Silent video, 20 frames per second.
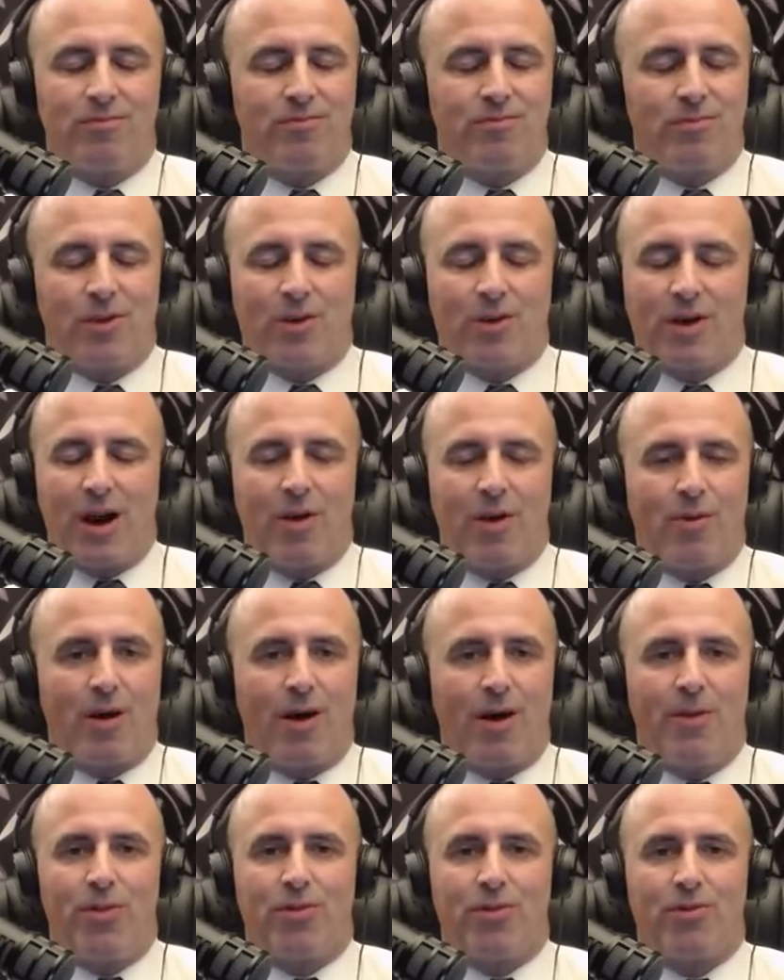great
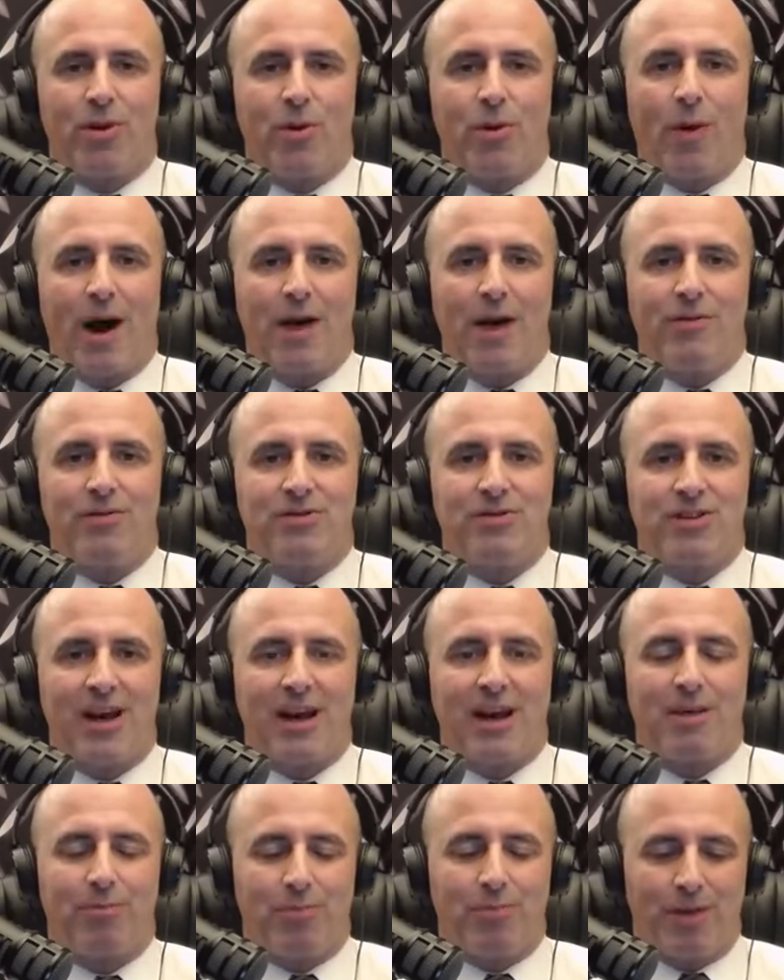run, three wide for
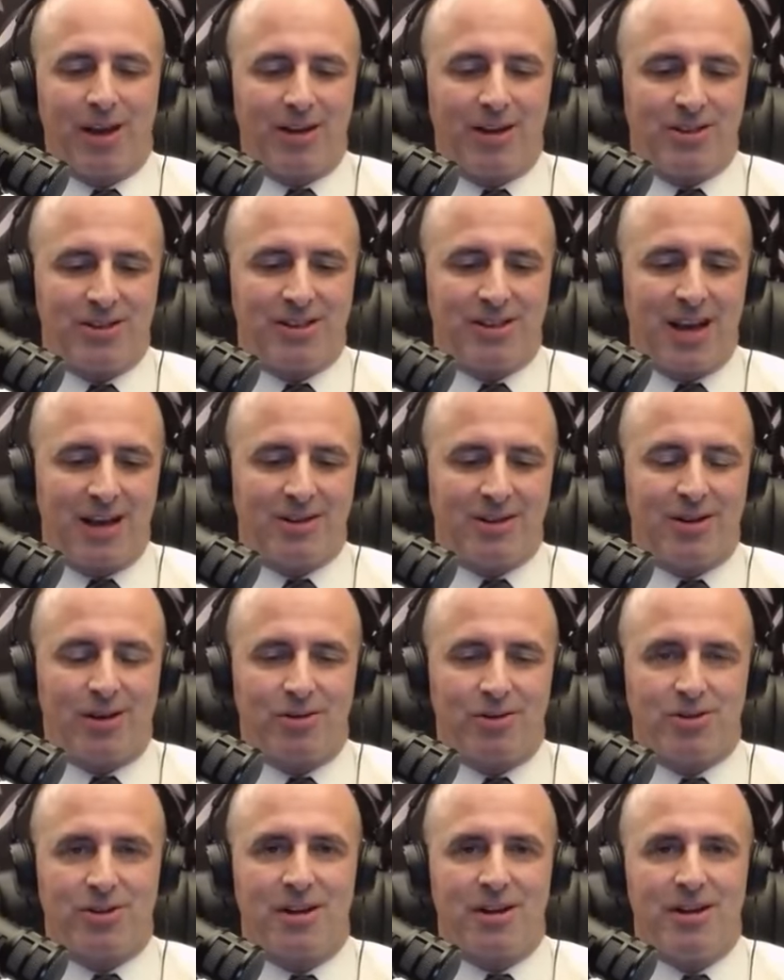second place.
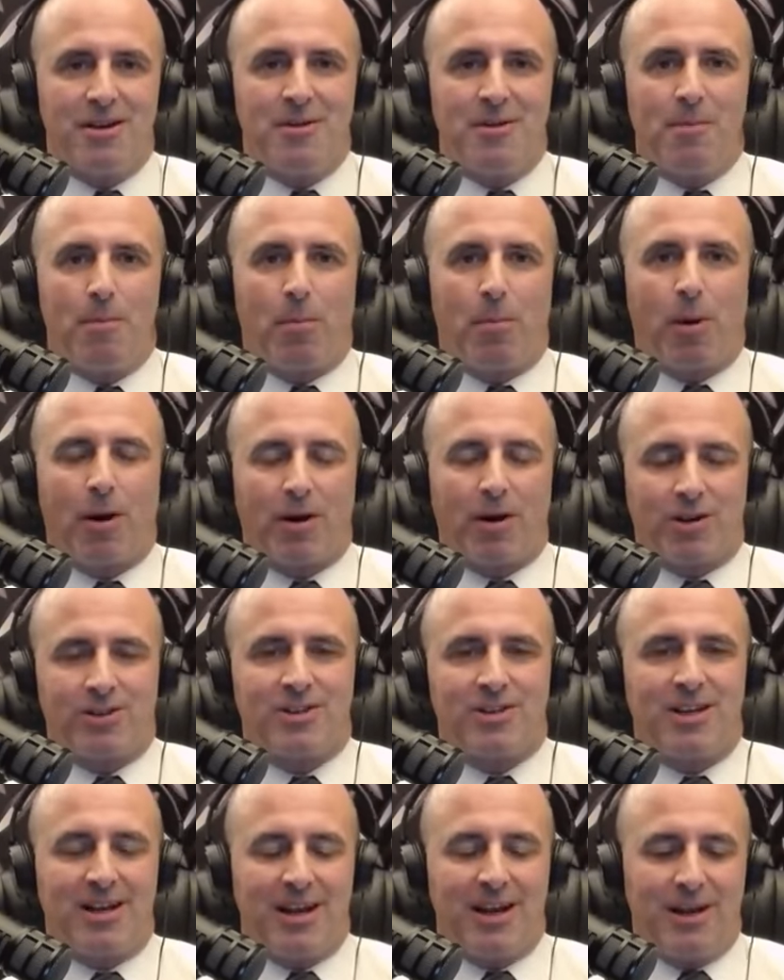Santos parks
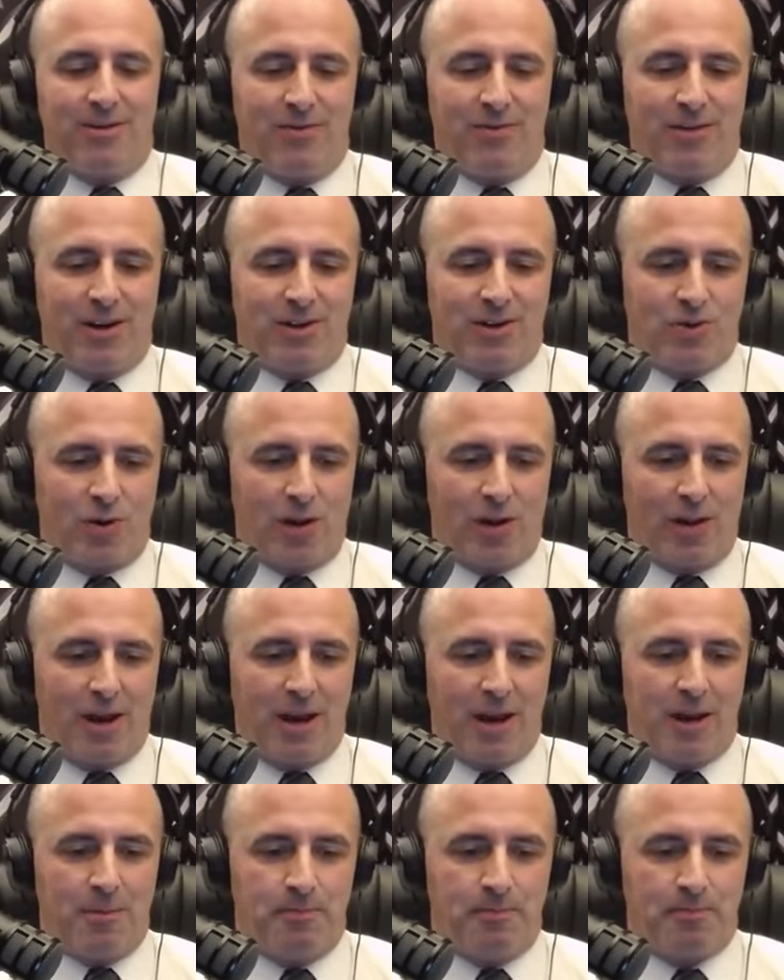it in victory
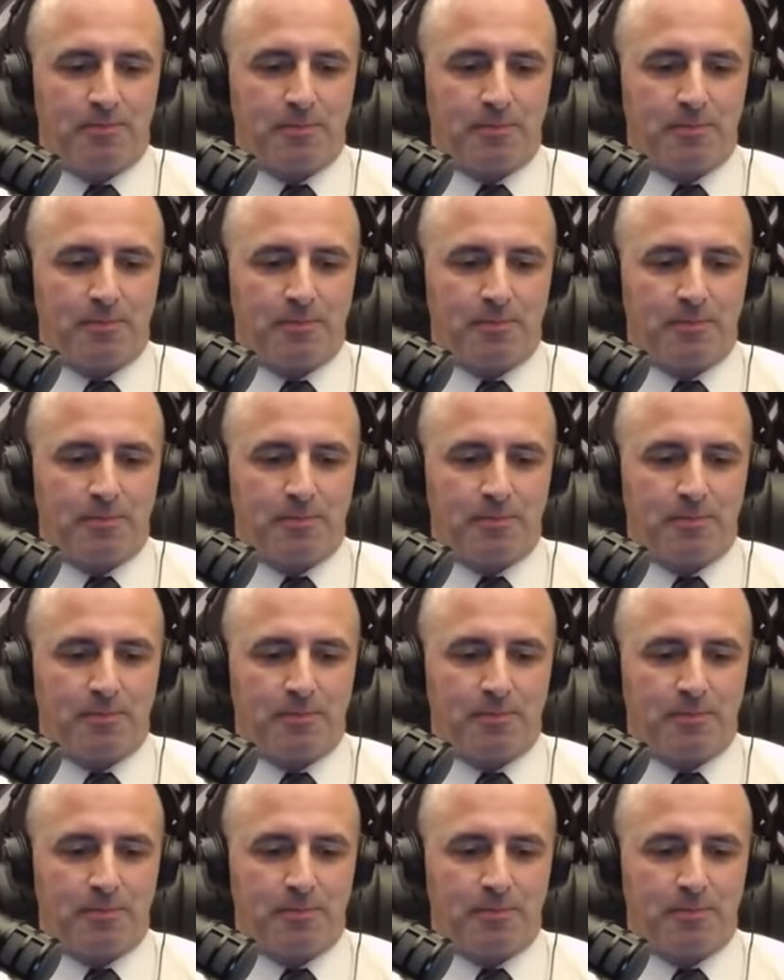lane.